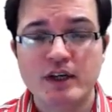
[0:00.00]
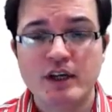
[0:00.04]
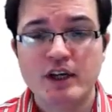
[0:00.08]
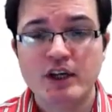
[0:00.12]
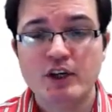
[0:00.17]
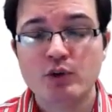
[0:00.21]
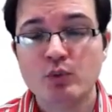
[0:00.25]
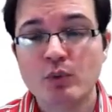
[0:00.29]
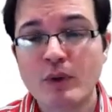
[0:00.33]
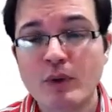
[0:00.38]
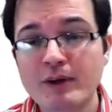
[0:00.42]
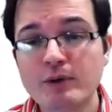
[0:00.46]

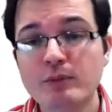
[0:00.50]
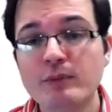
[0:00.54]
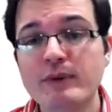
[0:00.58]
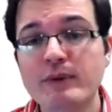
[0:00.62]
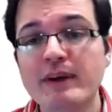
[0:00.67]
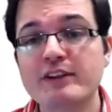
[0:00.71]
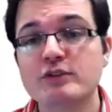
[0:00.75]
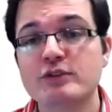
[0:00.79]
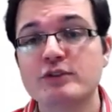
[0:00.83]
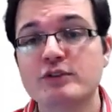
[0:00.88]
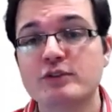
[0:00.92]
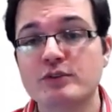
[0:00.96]
One way
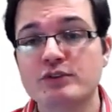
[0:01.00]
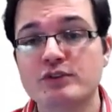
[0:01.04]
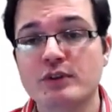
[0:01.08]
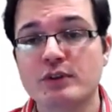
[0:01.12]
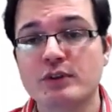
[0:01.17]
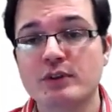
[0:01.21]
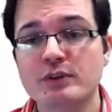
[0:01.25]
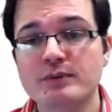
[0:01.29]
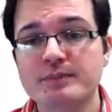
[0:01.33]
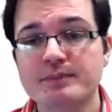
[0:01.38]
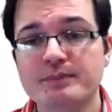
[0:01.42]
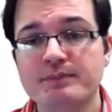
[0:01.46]
to do
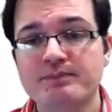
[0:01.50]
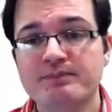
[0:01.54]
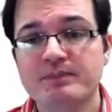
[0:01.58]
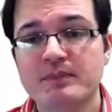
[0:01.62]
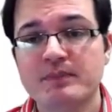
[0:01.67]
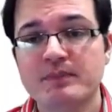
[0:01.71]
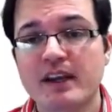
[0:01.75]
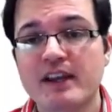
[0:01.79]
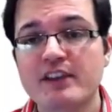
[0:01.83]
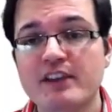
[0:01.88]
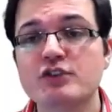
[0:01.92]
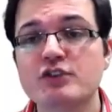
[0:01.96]
so
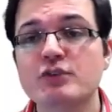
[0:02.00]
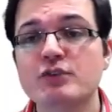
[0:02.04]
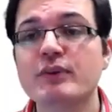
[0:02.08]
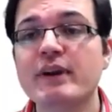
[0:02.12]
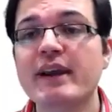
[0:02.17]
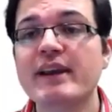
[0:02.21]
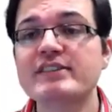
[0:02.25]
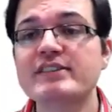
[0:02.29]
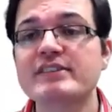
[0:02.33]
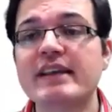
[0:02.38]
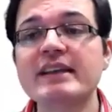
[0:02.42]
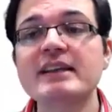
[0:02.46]
is to
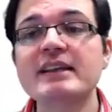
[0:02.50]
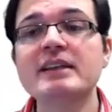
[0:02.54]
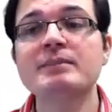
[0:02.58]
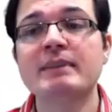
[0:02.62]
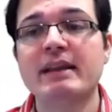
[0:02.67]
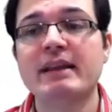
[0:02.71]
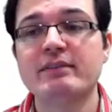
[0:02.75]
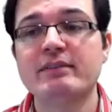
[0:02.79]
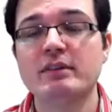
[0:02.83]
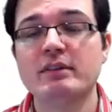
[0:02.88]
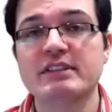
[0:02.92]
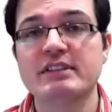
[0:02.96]
raise income
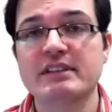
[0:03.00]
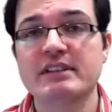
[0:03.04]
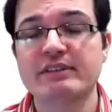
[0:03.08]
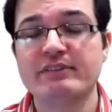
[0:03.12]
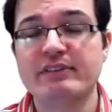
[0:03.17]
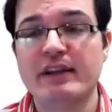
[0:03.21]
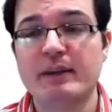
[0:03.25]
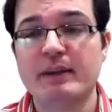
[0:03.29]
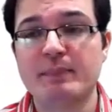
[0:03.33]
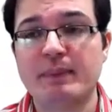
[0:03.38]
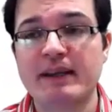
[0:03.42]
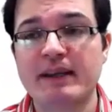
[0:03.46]
levels in
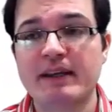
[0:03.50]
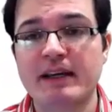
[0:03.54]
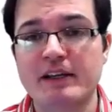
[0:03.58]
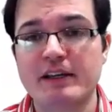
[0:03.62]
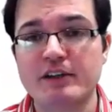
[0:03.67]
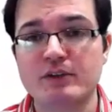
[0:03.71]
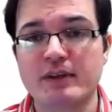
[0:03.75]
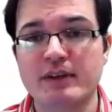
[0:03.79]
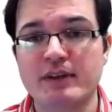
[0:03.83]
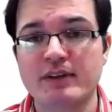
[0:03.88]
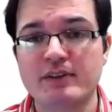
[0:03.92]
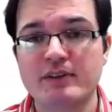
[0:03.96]
developing
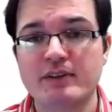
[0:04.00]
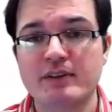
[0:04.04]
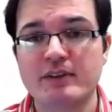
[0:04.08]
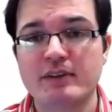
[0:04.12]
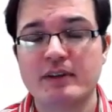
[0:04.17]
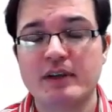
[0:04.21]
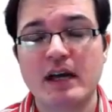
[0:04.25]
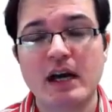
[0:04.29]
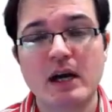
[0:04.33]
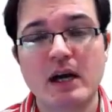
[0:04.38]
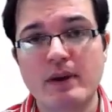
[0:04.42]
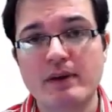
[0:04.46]
countries.
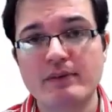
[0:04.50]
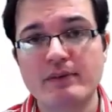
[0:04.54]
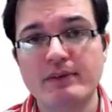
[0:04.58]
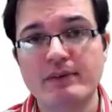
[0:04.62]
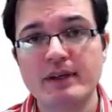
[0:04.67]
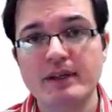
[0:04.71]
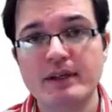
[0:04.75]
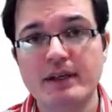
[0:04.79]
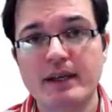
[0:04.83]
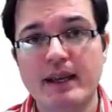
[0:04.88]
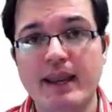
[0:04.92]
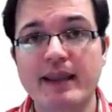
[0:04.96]

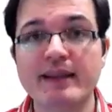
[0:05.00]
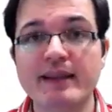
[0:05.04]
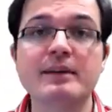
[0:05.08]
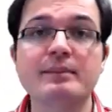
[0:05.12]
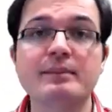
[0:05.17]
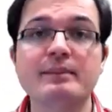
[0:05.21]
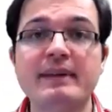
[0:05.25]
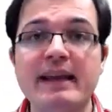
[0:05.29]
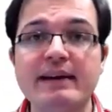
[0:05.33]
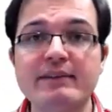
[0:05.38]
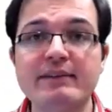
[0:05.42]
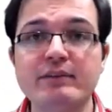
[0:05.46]
However, income
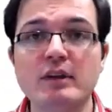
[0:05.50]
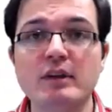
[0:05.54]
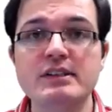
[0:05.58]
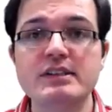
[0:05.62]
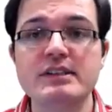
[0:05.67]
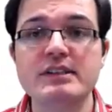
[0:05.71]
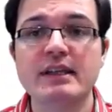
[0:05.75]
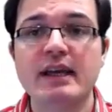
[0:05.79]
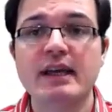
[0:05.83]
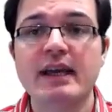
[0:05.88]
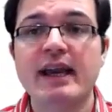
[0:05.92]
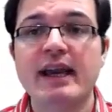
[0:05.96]

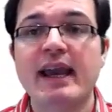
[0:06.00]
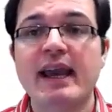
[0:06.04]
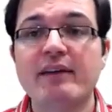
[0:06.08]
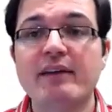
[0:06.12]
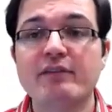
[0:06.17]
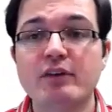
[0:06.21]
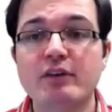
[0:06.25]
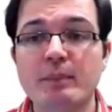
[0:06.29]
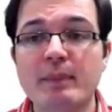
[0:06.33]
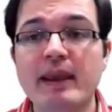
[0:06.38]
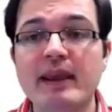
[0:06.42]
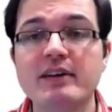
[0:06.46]
levels have
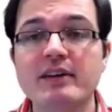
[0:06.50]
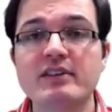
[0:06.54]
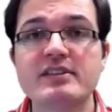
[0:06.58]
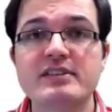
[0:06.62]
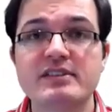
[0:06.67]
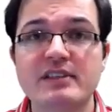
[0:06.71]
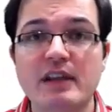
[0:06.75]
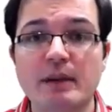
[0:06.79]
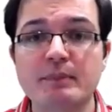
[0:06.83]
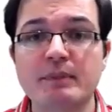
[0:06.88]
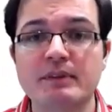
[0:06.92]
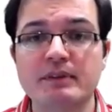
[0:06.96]
remained
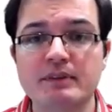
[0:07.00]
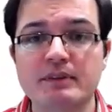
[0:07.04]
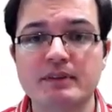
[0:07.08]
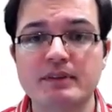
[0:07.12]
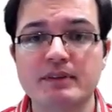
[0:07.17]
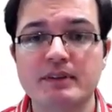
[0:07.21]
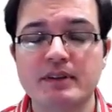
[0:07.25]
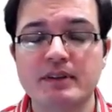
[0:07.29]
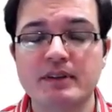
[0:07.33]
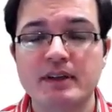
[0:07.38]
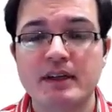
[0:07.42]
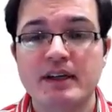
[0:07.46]
stubborn.
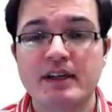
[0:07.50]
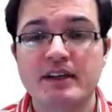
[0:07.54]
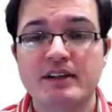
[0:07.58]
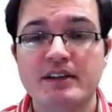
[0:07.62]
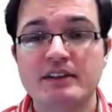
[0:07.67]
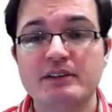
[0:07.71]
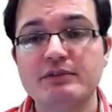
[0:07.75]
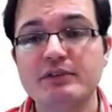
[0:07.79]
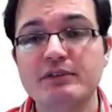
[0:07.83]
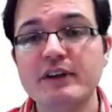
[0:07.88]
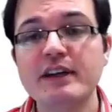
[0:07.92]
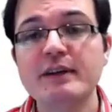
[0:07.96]
The
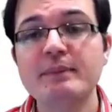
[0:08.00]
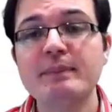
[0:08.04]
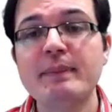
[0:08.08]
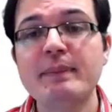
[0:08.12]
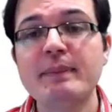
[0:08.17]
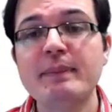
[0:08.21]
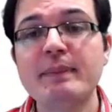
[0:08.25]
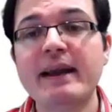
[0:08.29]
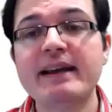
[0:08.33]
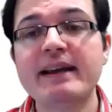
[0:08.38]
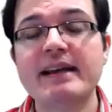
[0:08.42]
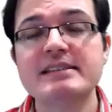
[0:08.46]
World Bank
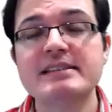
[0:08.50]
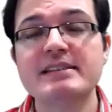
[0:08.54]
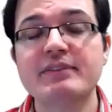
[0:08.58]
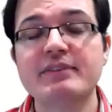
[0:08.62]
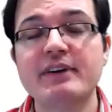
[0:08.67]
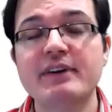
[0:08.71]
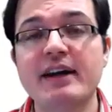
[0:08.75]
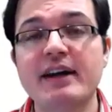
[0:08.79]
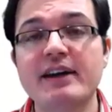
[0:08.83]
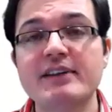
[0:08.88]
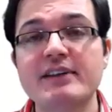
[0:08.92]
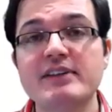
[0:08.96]

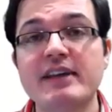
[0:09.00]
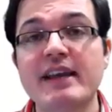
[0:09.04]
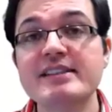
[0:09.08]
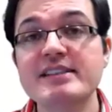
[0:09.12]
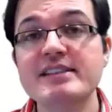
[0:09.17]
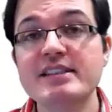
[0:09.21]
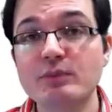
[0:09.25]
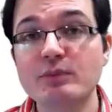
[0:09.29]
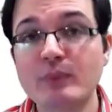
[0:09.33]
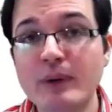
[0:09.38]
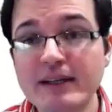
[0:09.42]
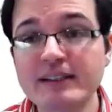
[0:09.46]
classifies
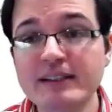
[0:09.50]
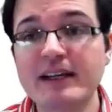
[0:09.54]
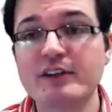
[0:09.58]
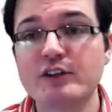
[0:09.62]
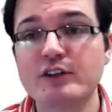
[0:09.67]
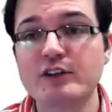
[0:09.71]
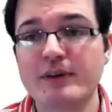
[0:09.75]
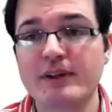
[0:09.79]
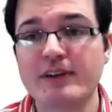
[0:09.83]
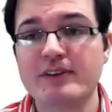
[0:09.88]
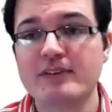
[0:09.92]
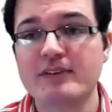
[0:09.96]
81
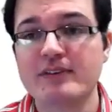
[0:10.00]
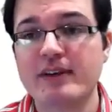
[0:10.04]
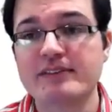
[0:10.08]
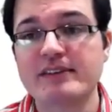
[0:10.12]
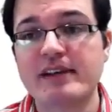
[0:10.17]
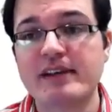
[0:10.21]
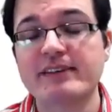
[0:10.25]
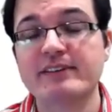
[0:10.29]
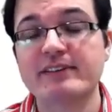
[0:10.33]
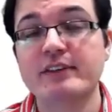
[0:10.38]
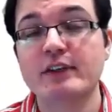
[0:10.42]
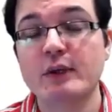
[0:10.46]
countries as
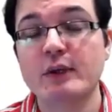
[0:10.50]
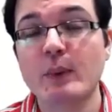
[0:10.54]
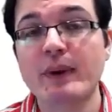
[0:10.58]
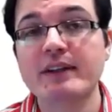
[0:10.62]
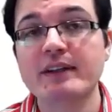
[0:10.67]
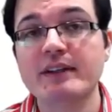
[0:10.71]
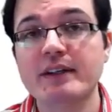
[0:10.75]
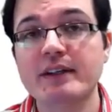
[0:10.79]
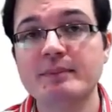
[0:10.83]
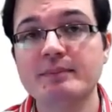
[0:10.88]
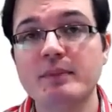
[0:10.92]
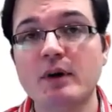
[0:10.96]
either low
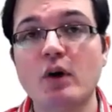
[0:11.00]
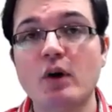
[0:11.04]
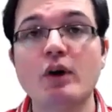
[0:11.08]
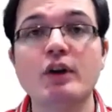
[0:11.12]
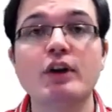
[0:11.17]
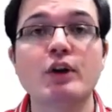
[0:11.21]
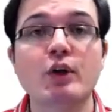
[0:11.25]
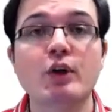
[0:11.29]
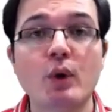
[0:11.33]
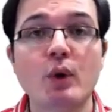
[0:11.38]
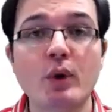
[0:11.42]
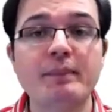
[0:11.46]
income or
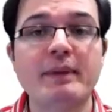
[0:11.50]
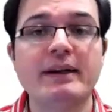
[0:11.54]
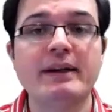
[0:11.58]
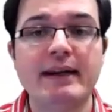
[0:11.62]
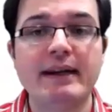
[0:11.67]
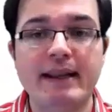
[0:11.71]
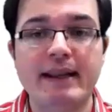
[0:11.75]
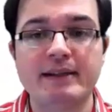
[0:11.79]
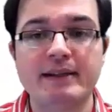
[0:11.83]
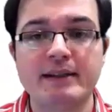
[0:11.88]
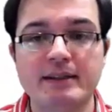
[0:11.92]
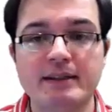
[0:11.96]
lower middle
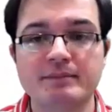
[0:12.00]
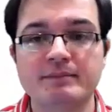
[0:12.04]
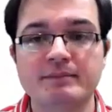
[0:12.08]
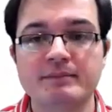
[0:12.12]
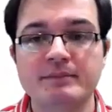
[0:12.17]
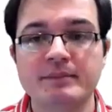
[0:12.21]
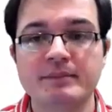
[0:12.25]
income.